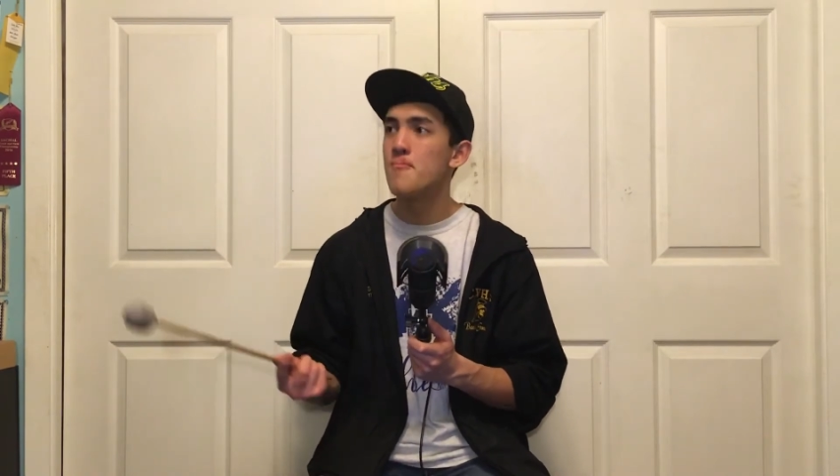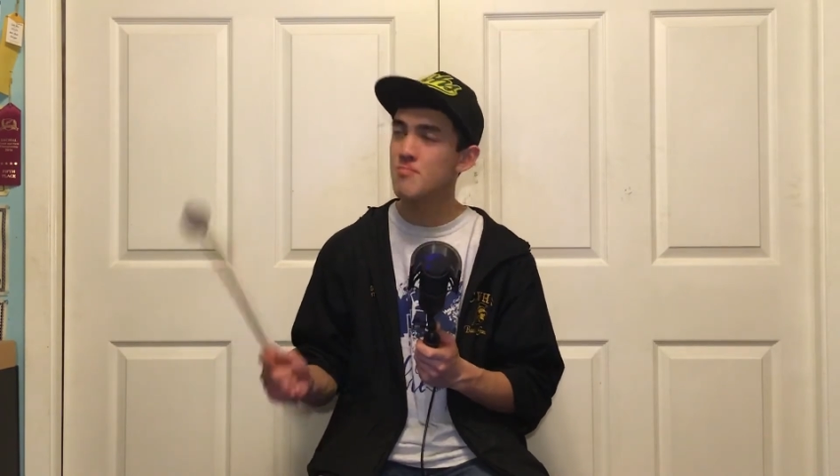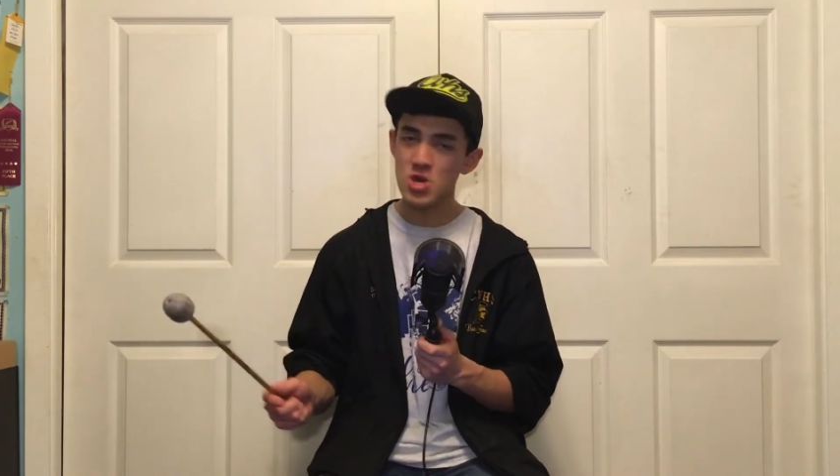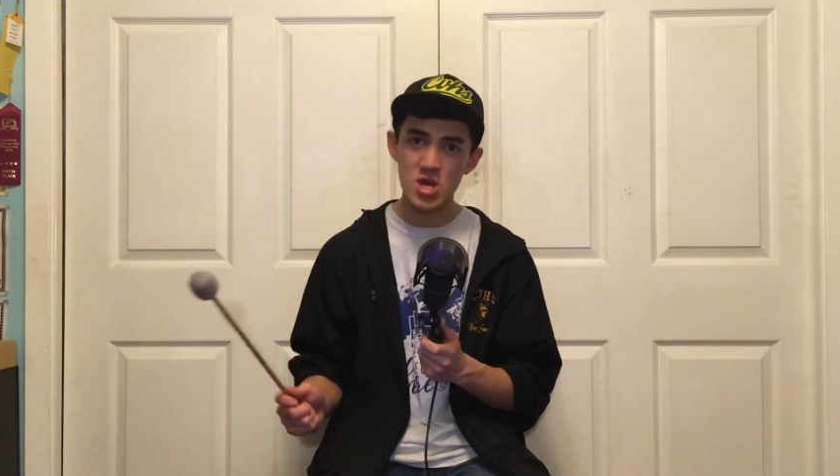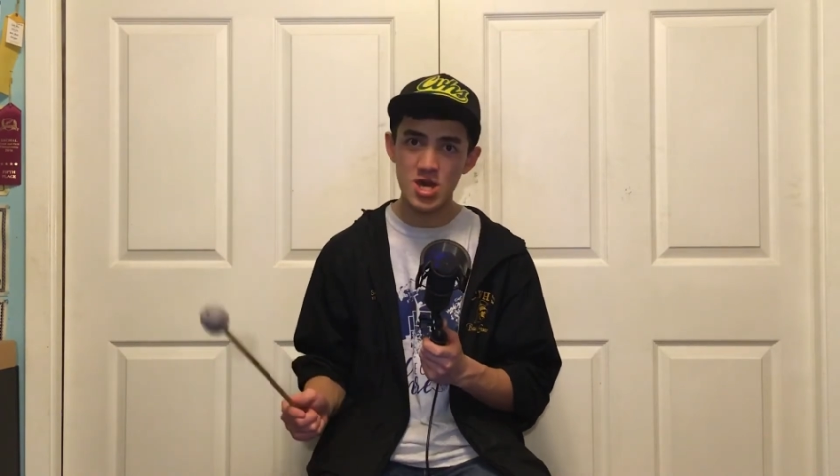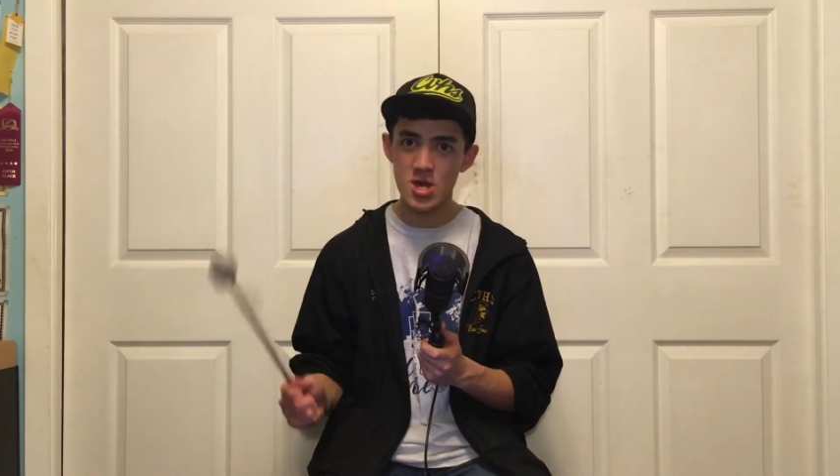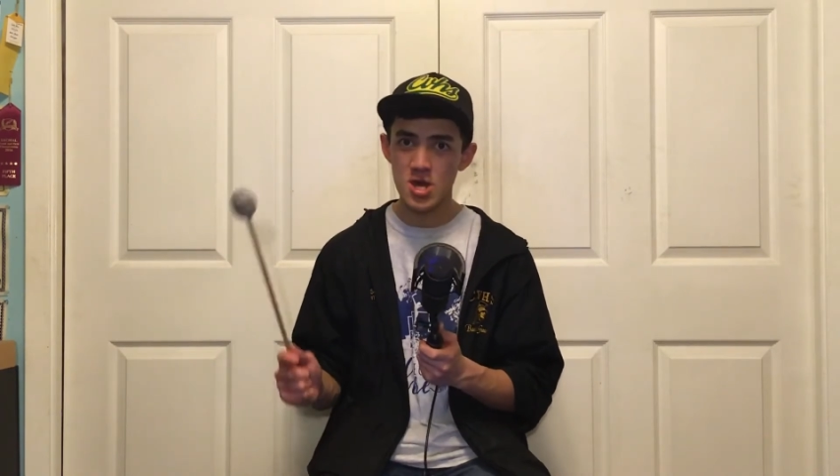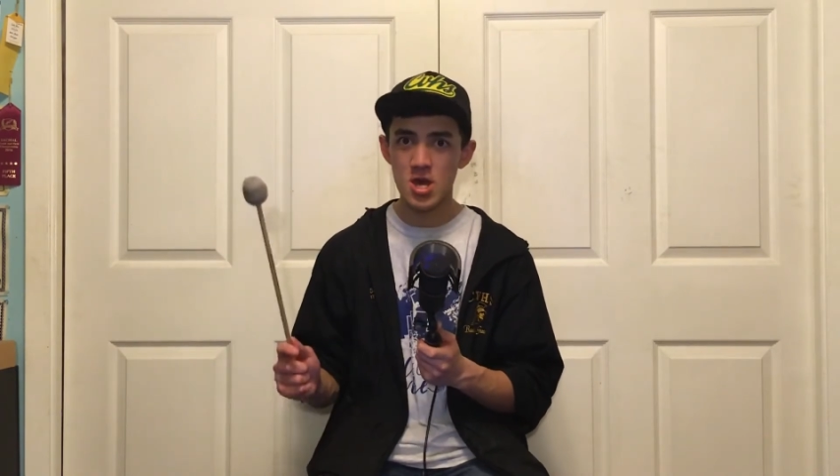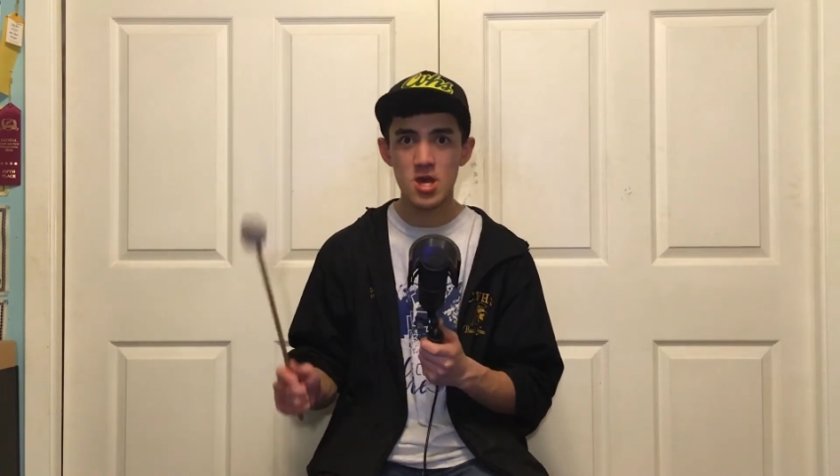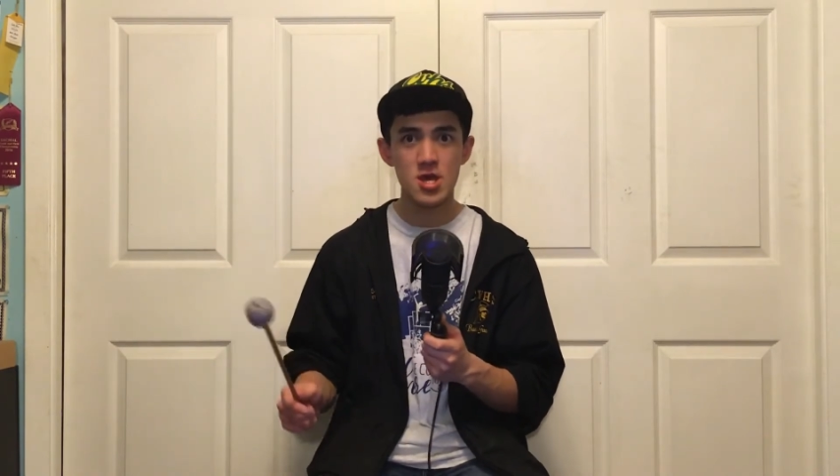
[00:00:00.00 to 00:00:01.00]

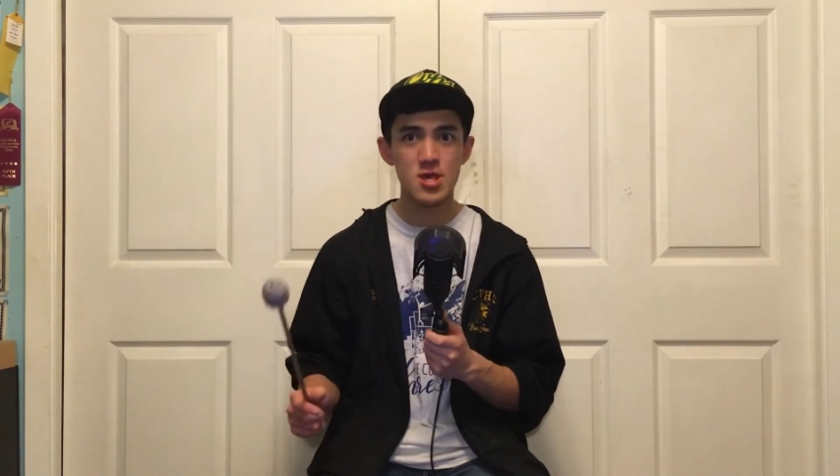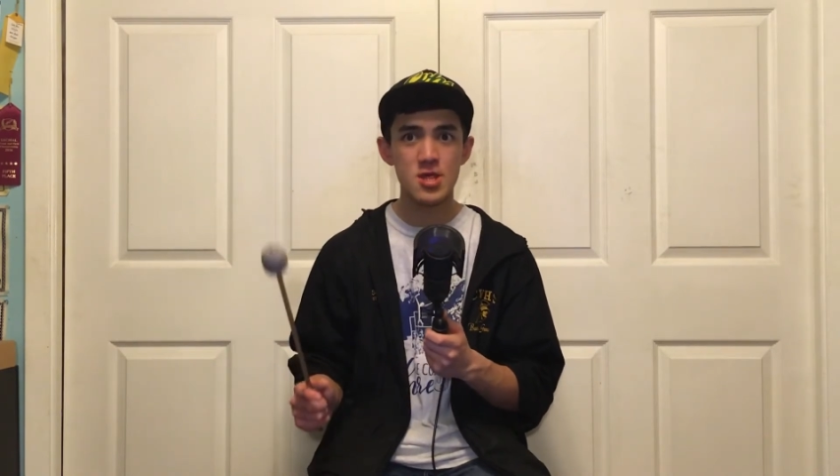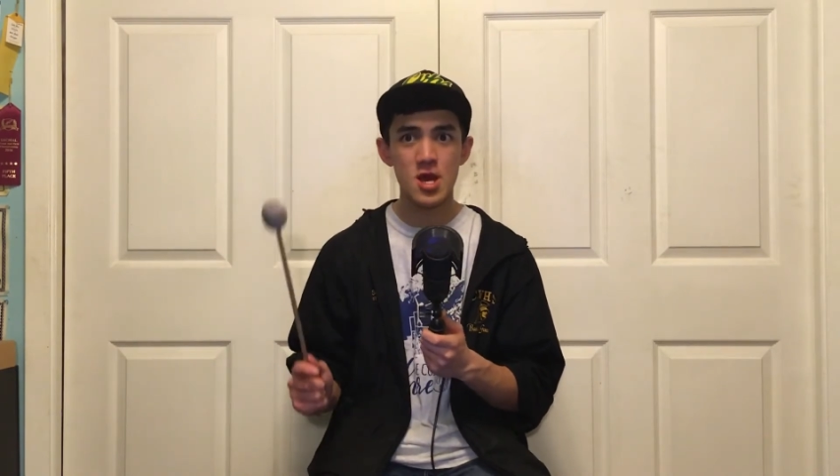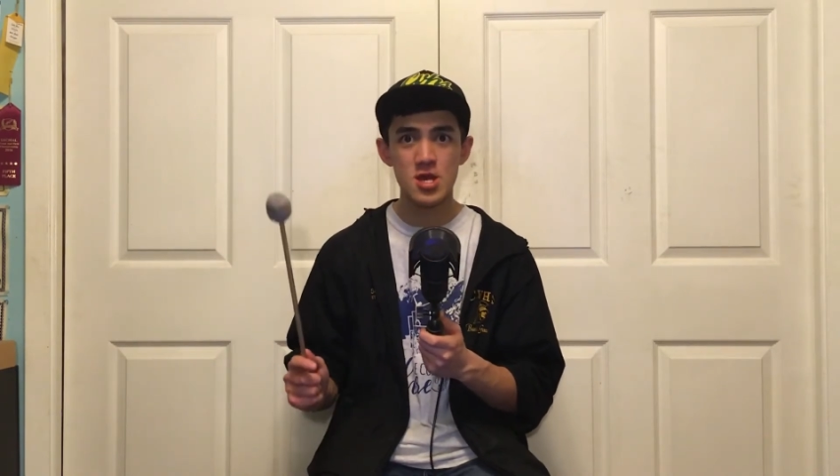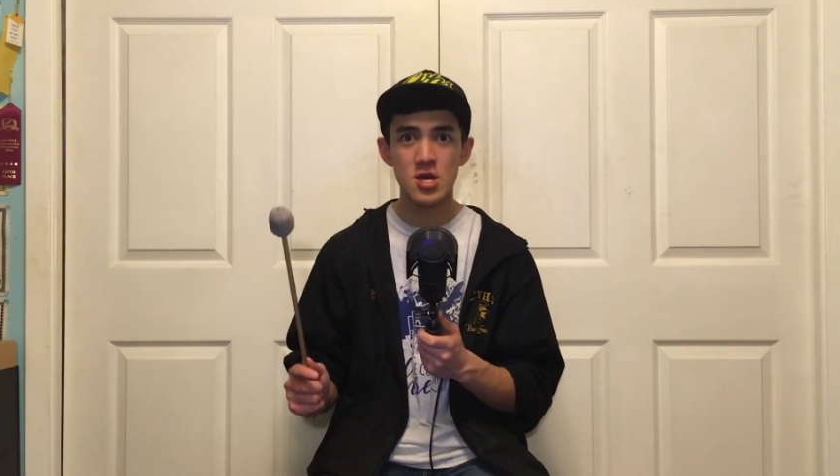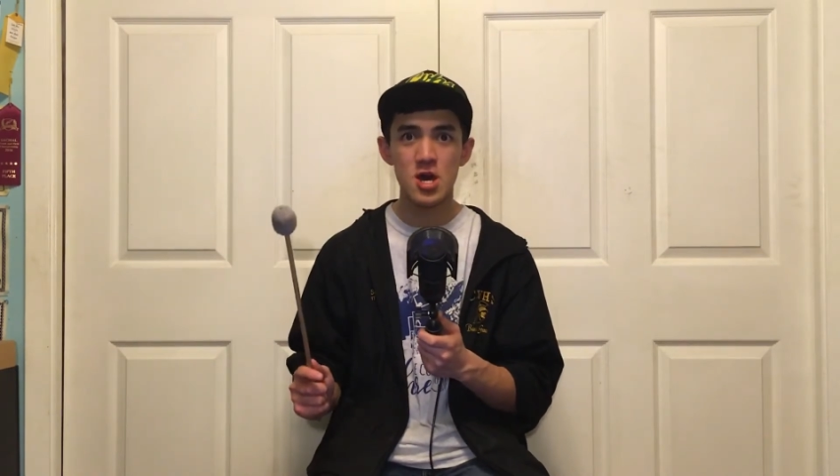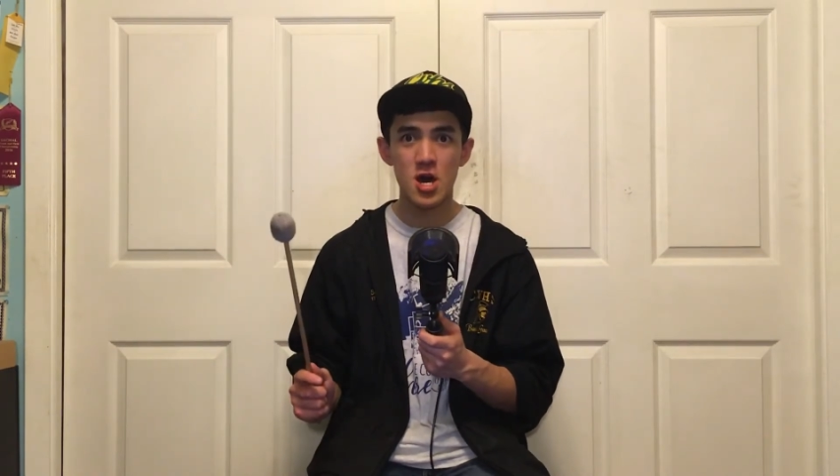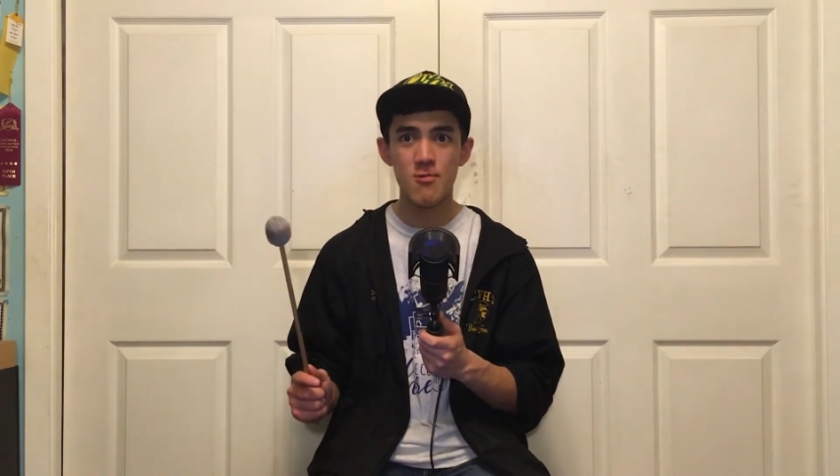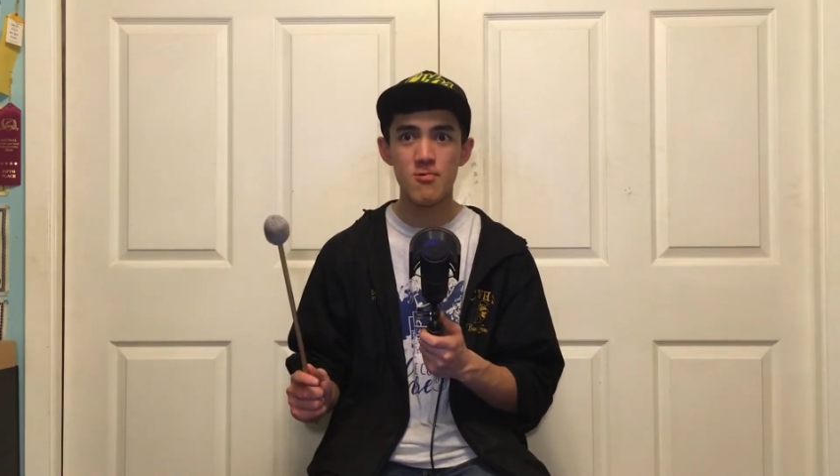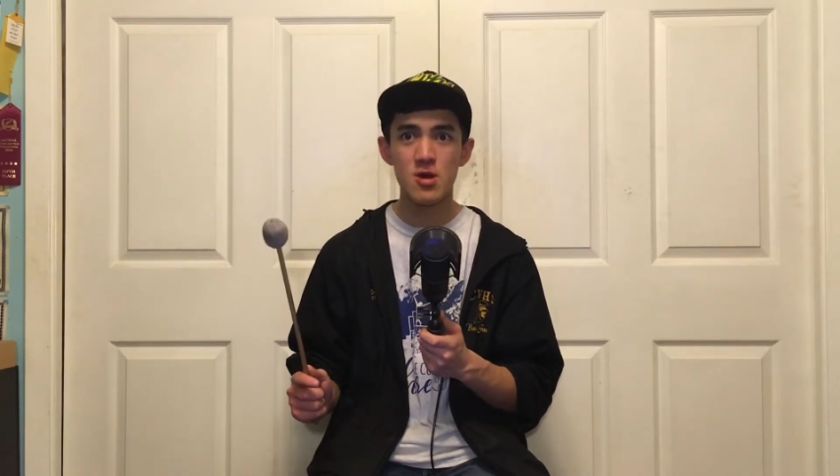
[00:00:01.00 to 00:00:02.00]
Communicating is the idea
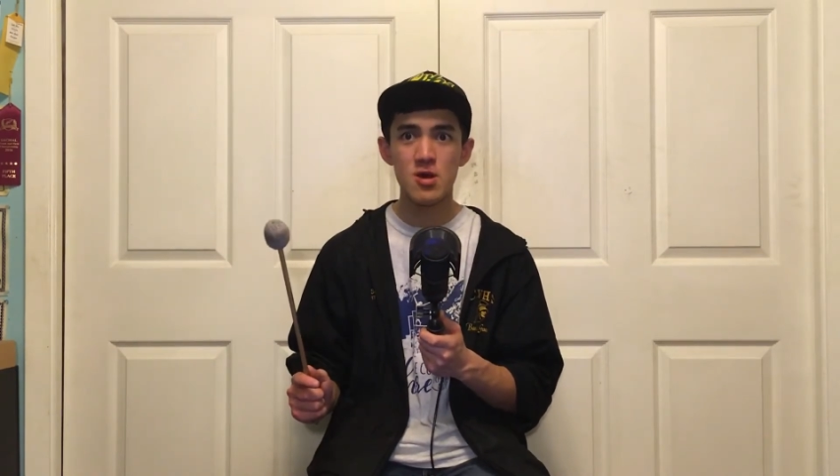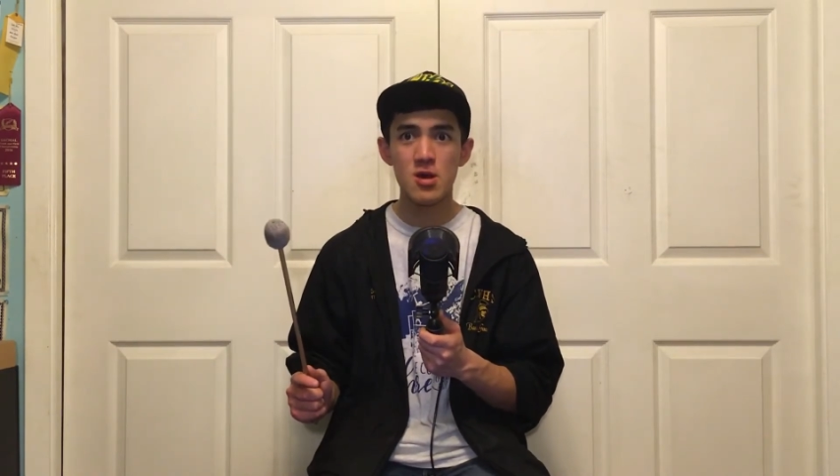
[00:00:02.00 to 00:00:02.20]
of